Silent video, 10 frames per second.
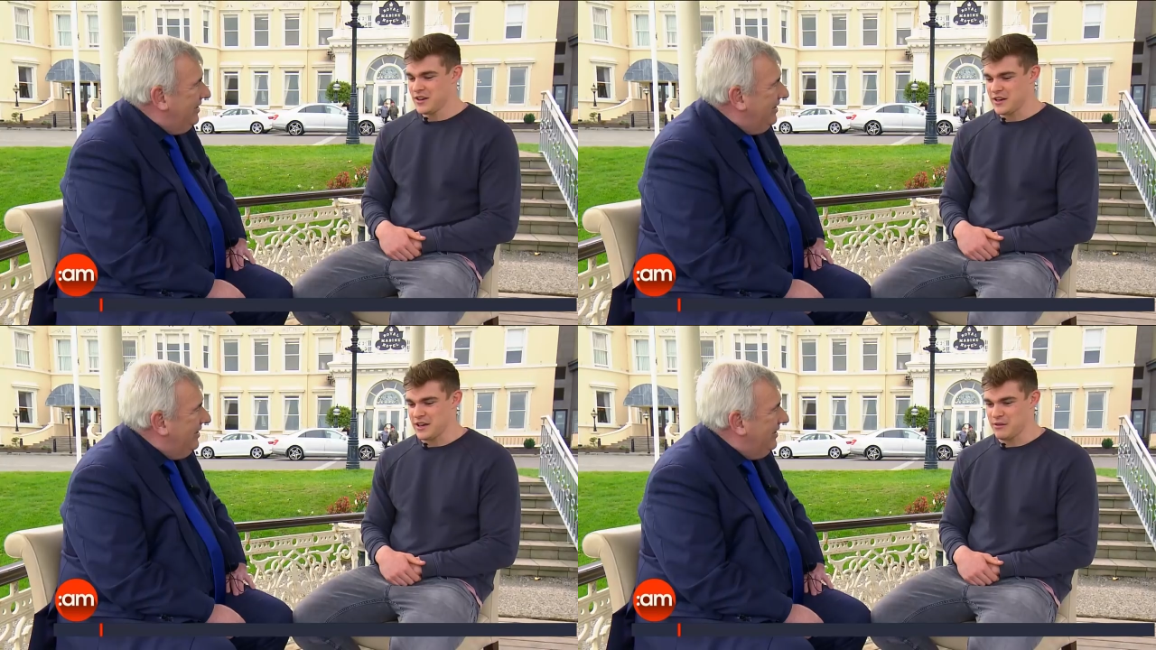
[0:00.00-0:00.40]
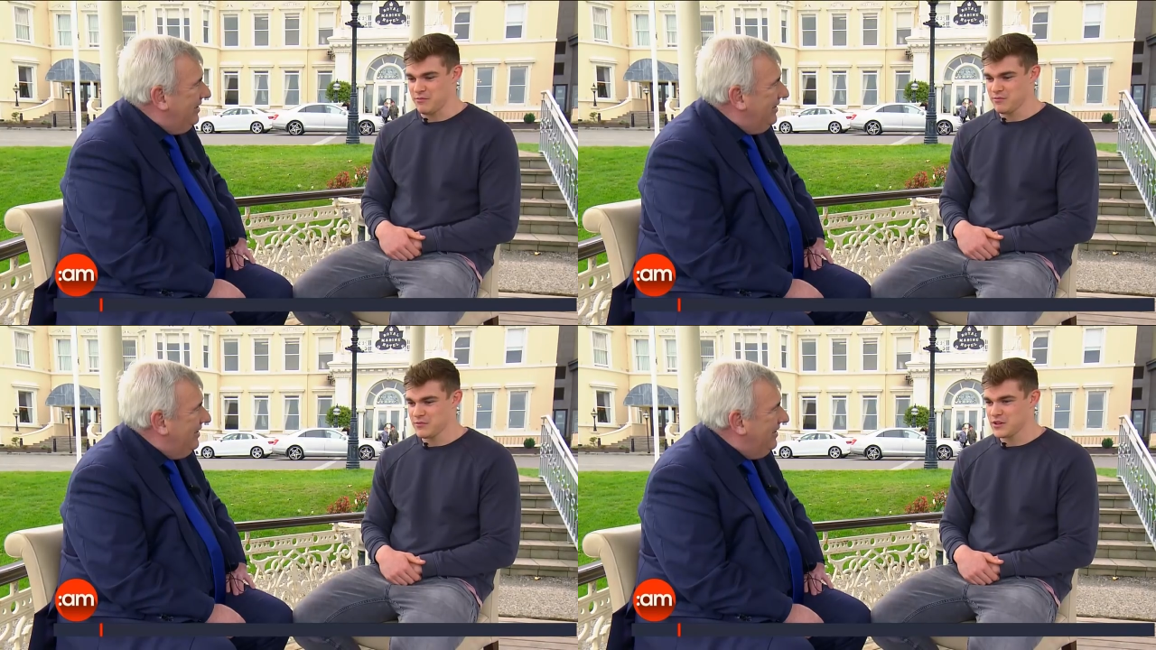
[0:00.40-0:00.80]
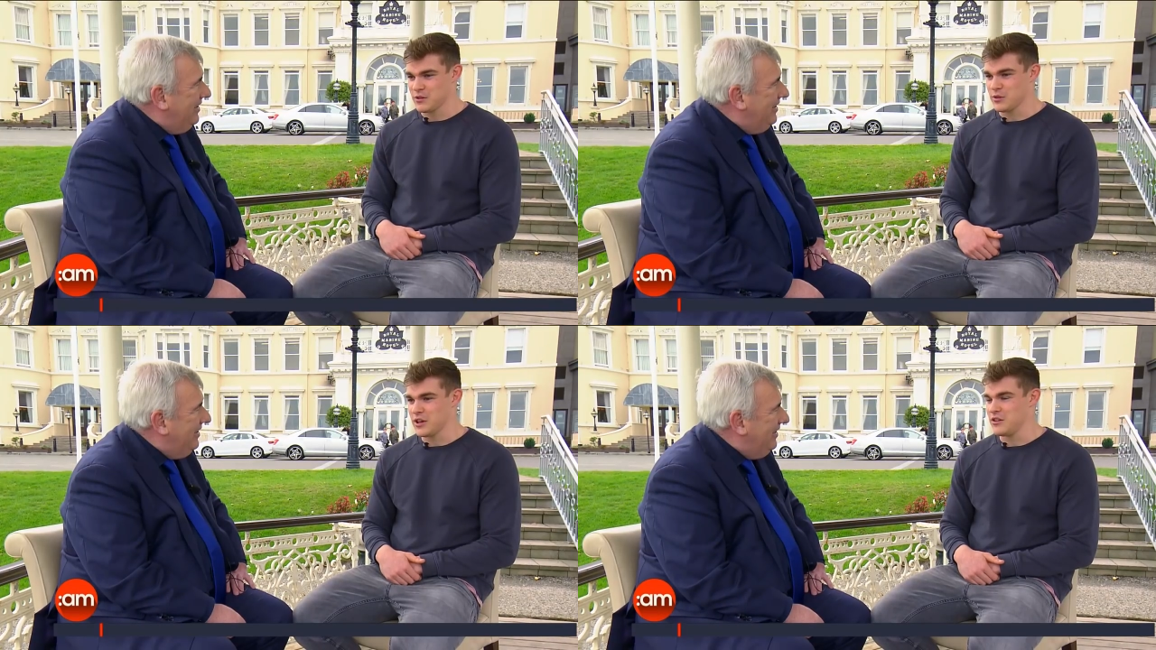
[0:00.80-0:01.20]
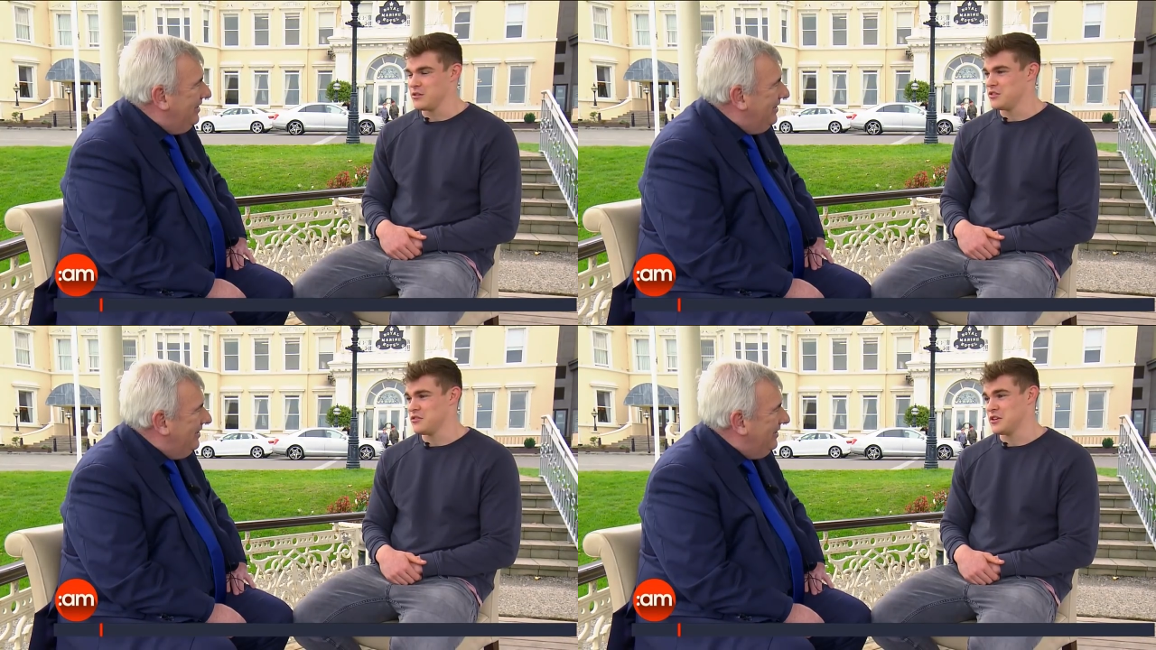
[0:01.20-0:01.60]
Speaker 1: you know, what I
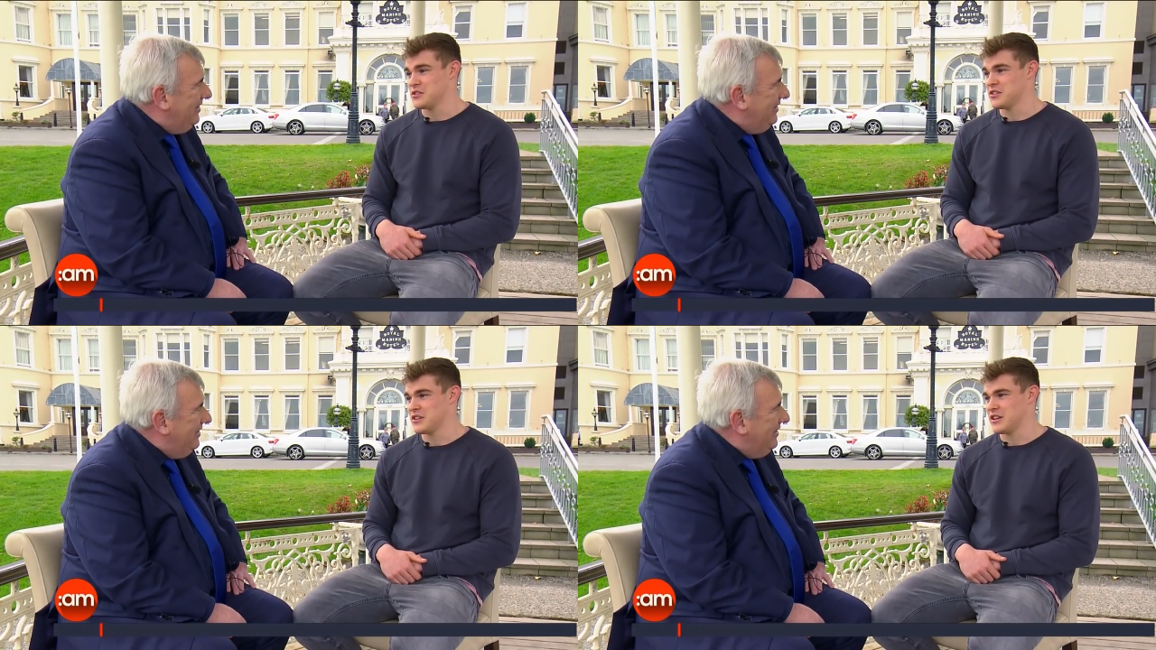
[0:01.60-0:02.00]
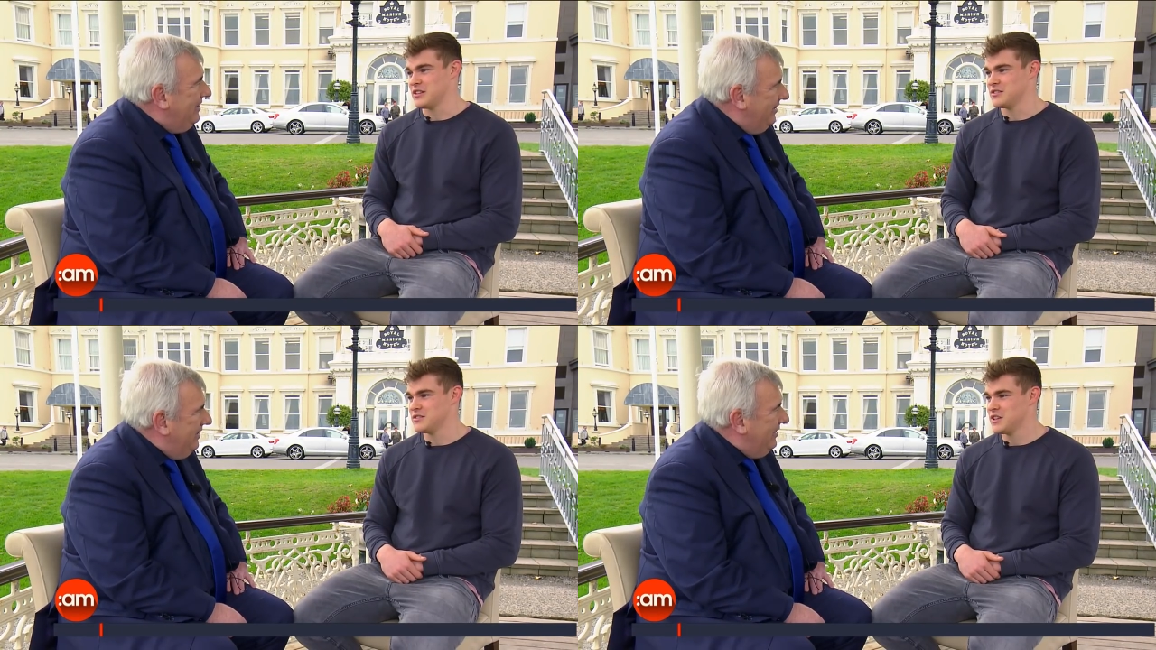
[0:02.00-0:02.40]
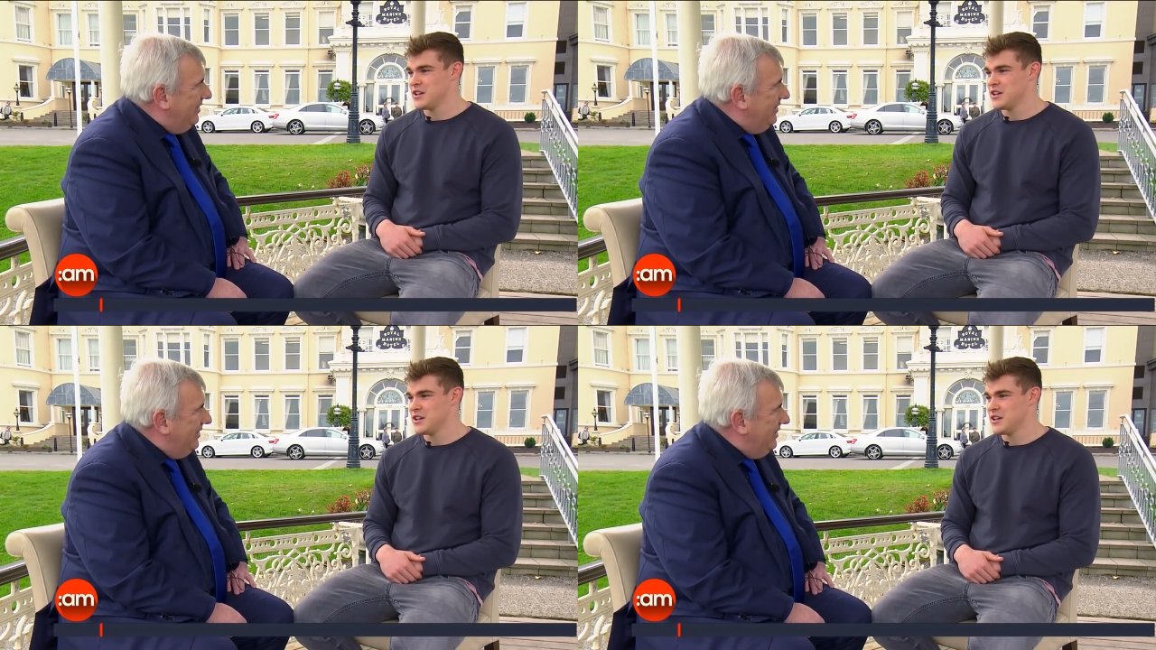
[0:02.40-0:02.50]
do is just focus on, you